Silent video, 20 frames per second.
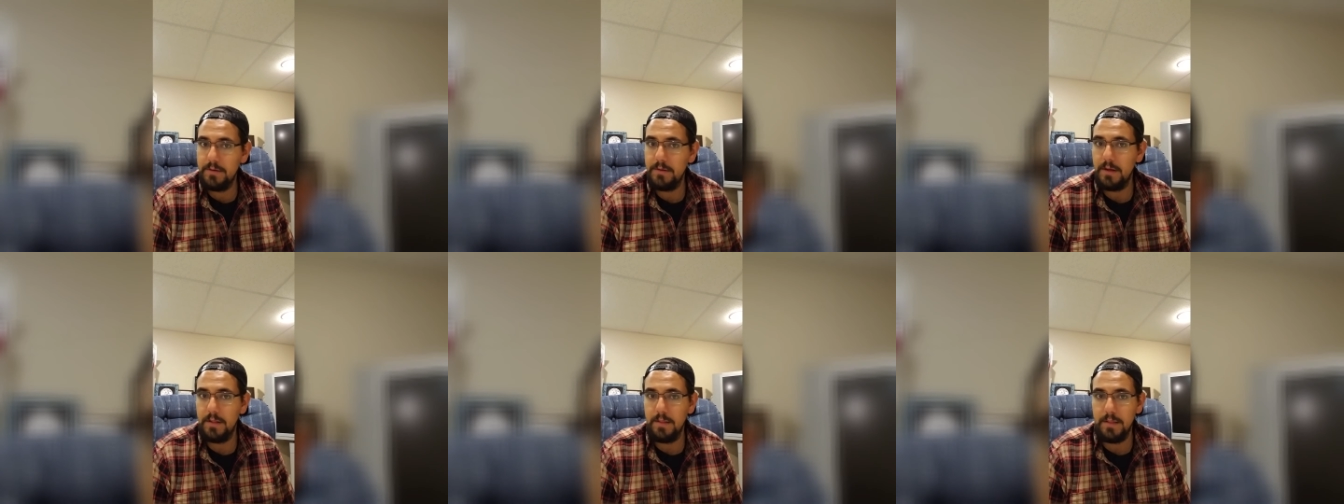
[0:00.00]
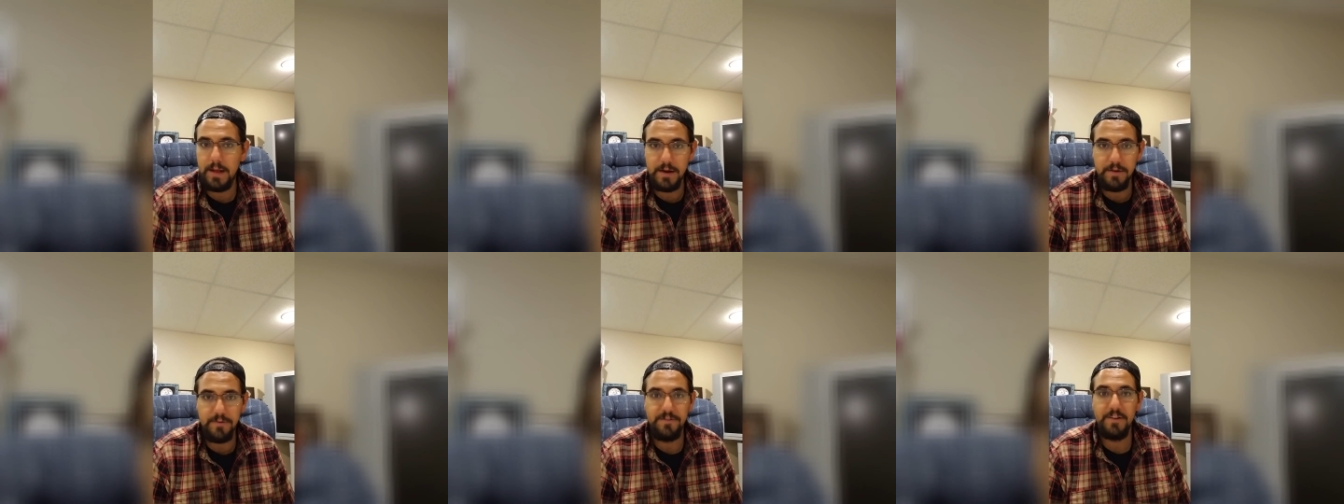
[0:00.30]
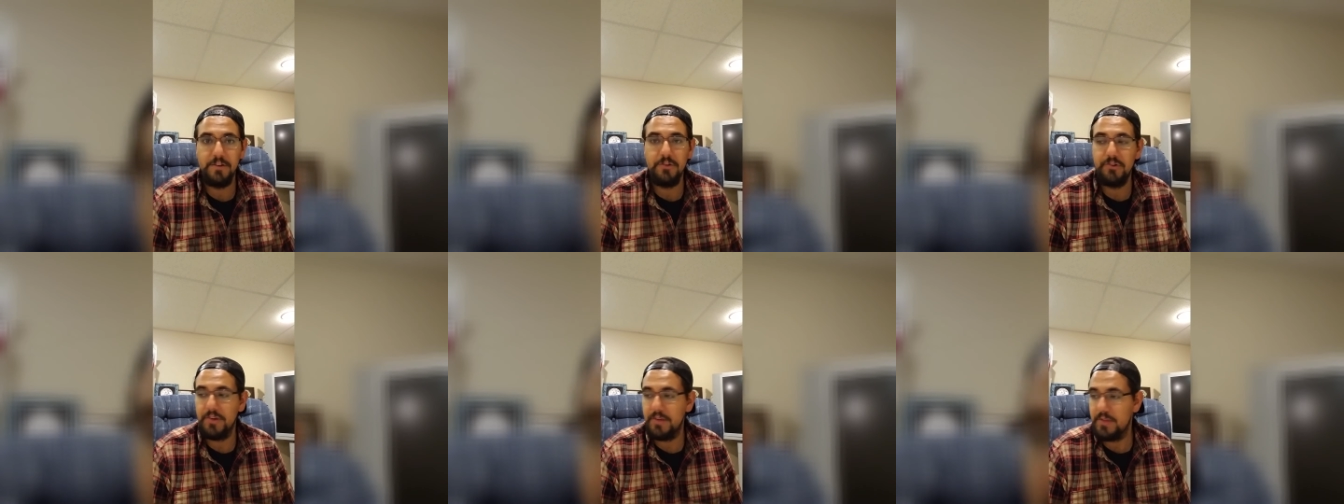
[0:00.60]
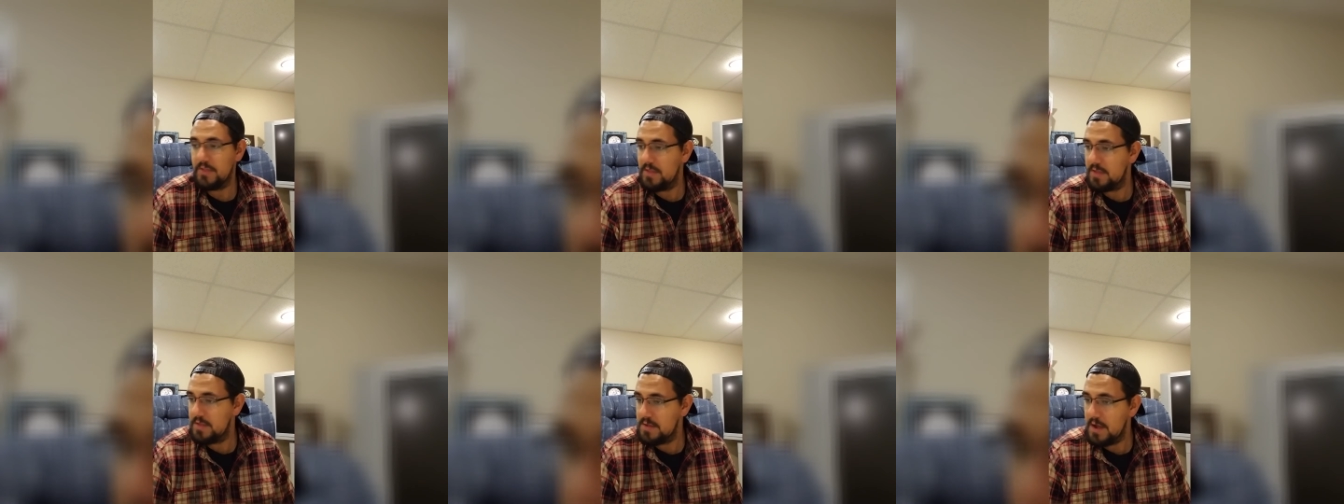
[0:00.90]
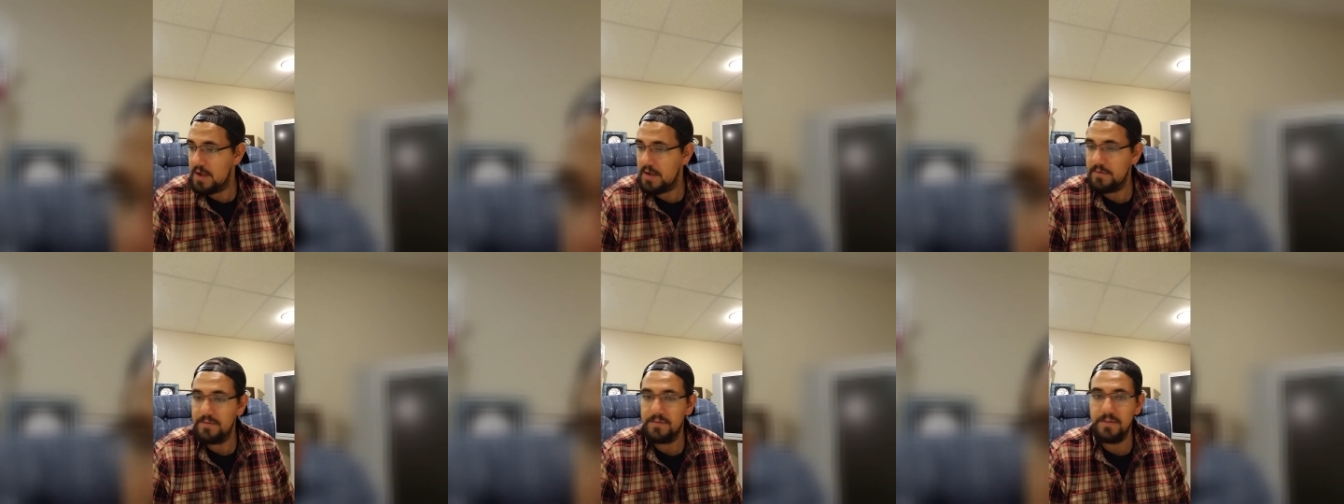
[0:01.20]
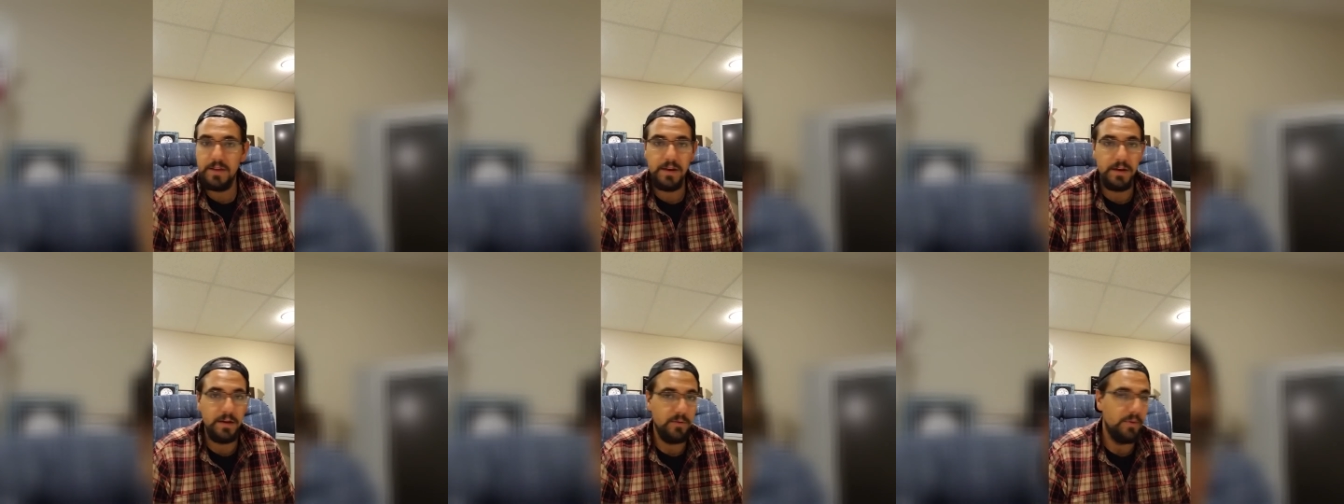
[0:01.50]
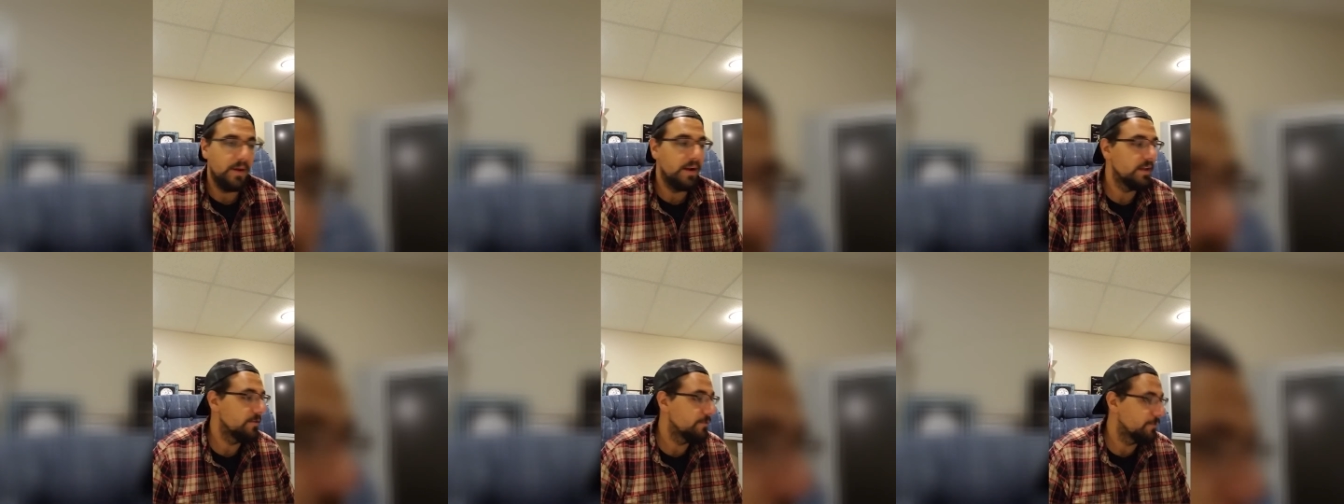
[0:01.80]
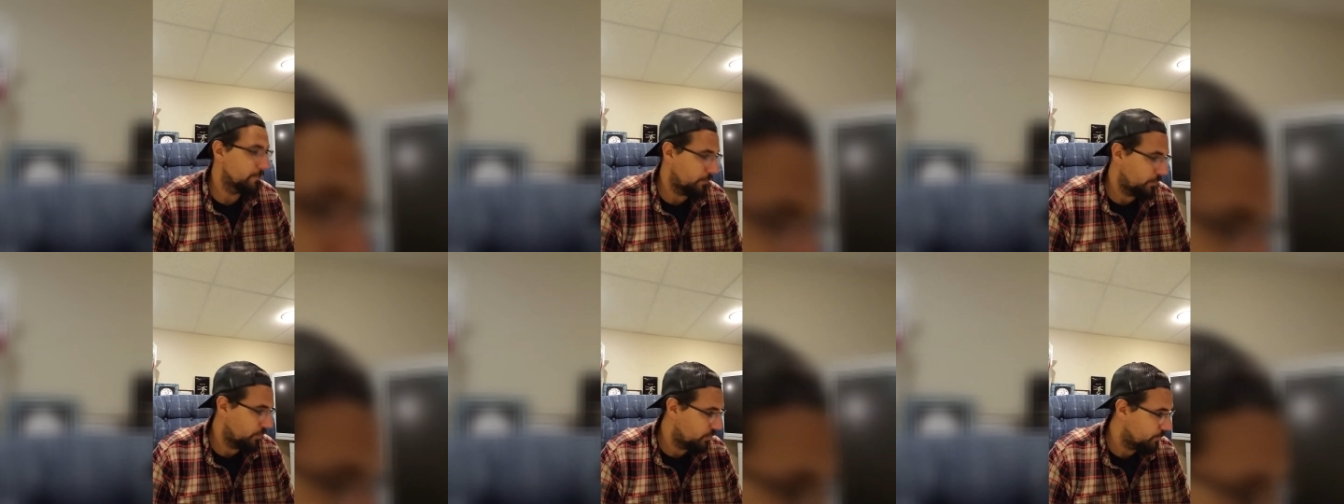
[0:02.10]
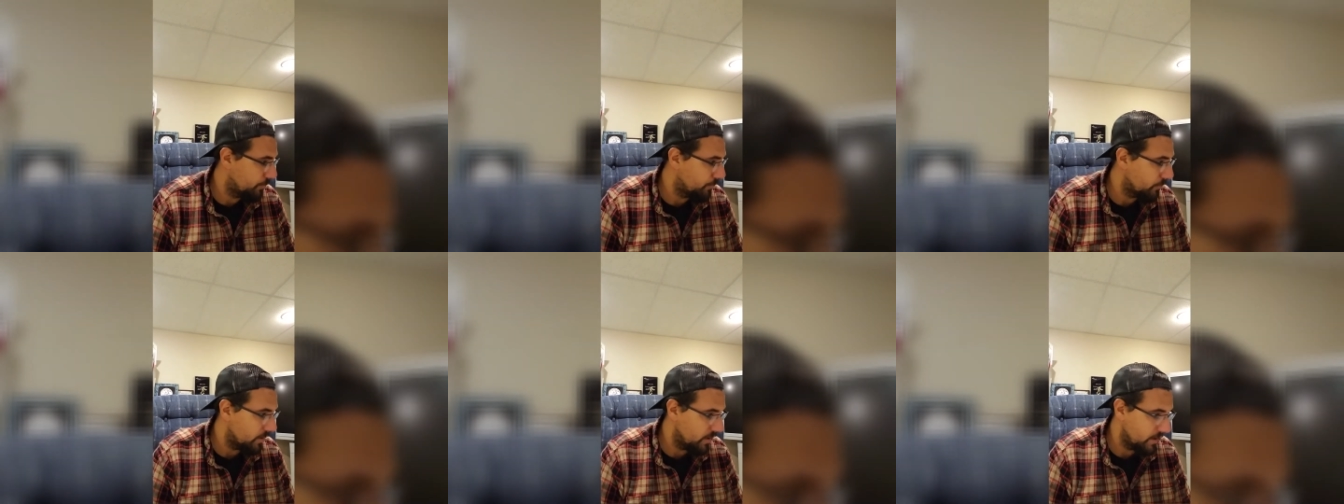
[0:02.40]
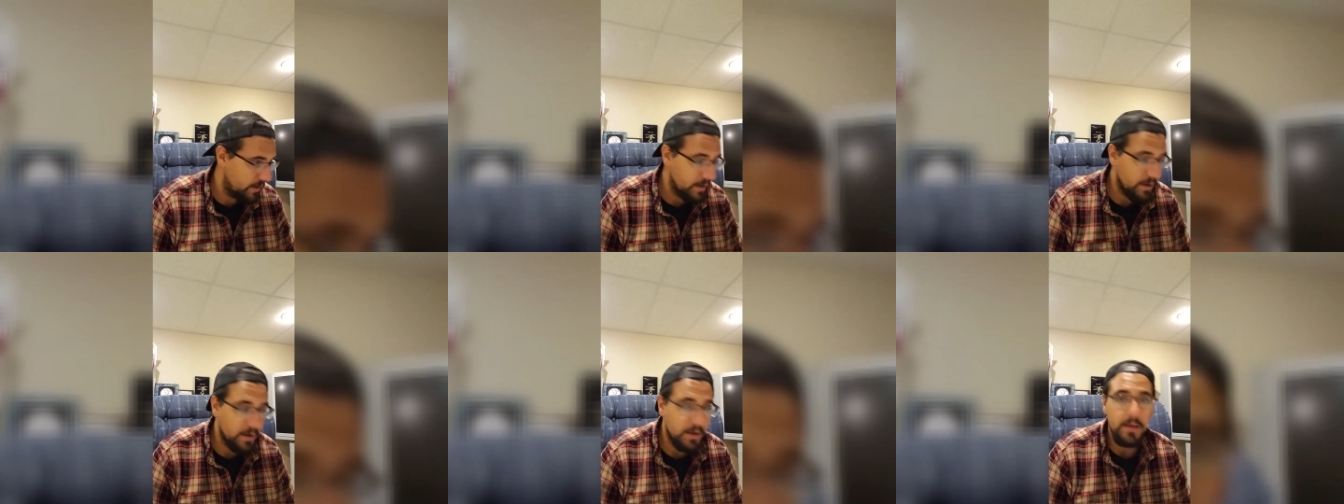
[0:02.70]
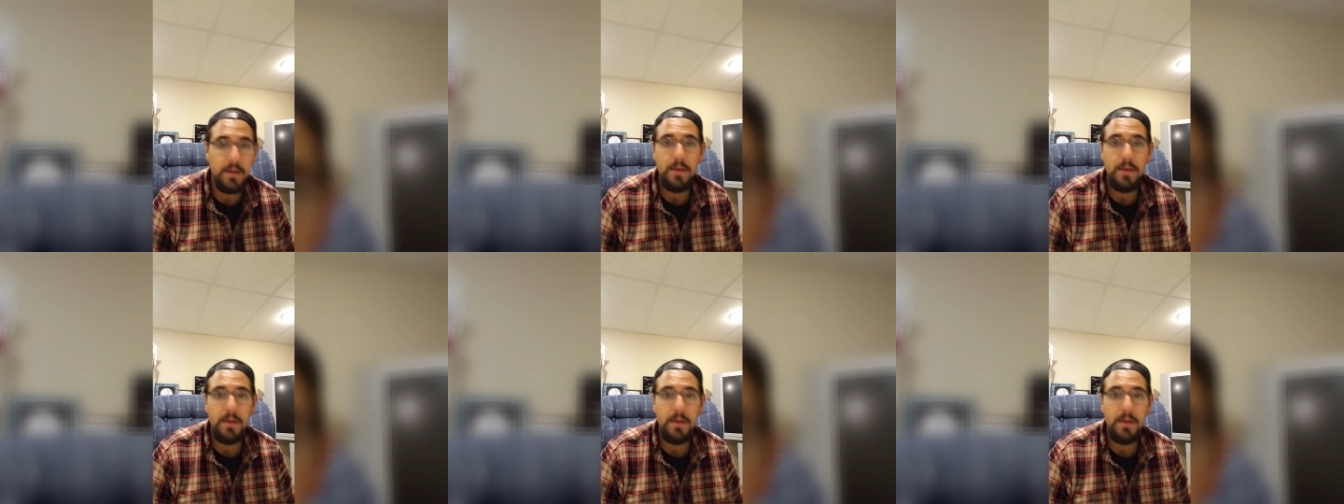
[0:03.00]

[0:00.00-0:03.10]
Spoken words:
a lot of fishing stuff, getting ready for spring,